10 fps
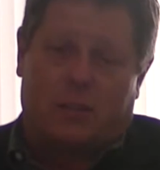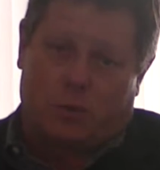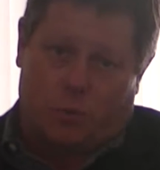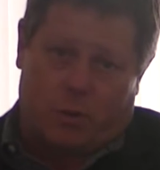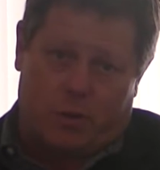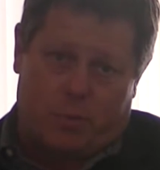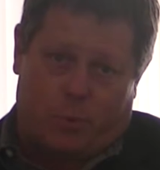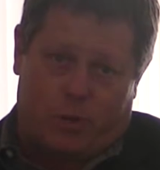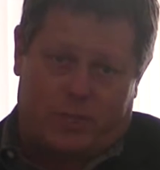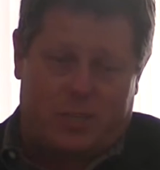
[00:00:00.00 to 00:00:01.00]
So one of the
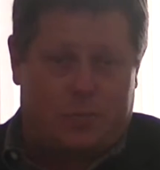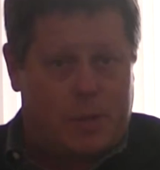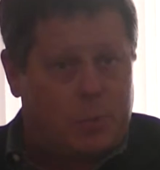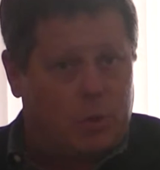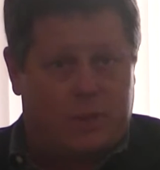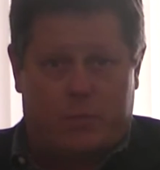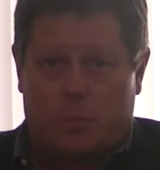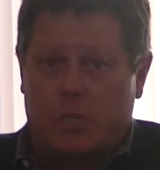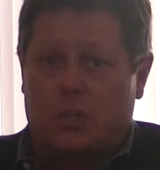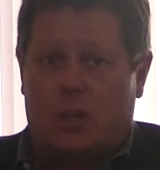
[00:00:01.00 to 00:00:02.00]
points is people are living
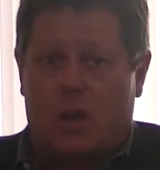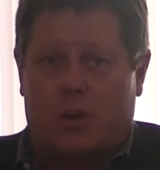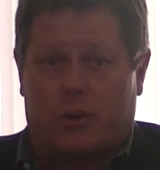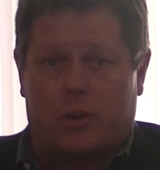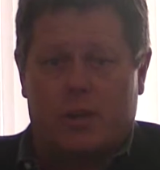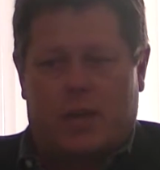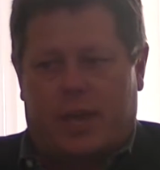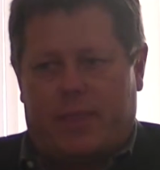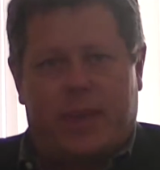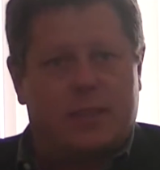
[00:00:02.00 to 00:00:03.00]
much longer,
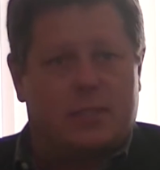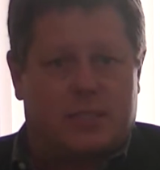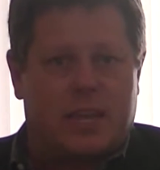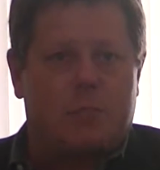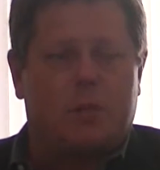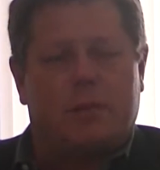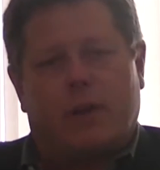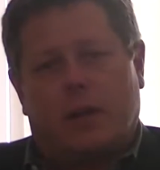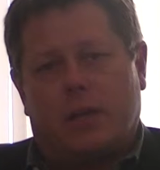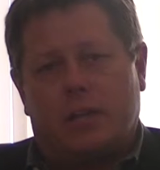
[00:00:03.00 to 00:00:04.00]
and that is a segment of
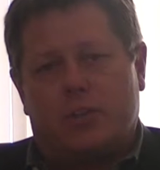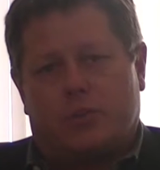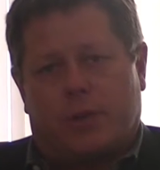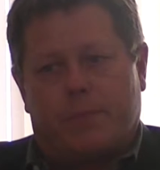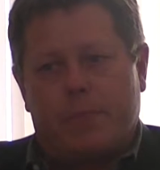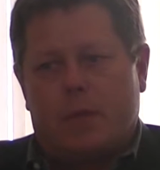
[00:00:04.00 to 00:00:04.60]
our industry.